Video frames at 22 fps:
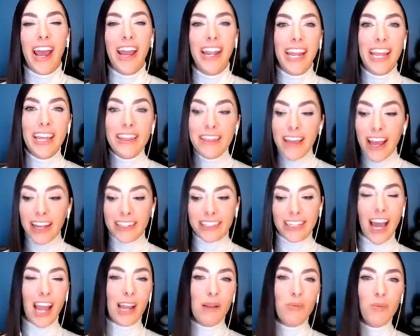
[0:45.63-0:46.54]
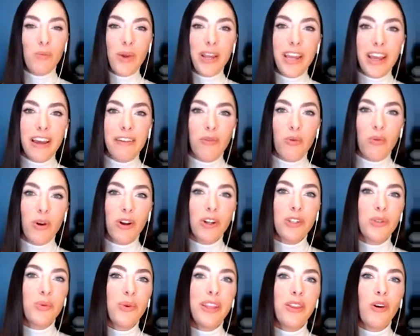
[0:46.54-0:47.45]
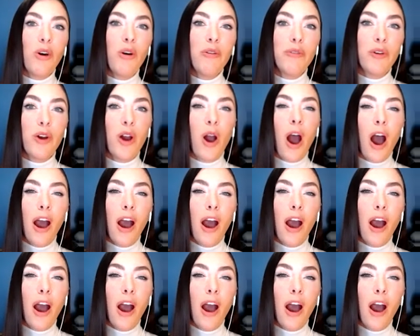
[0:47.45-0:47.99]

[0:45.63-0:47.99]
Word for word: And in that time, we have worked with over one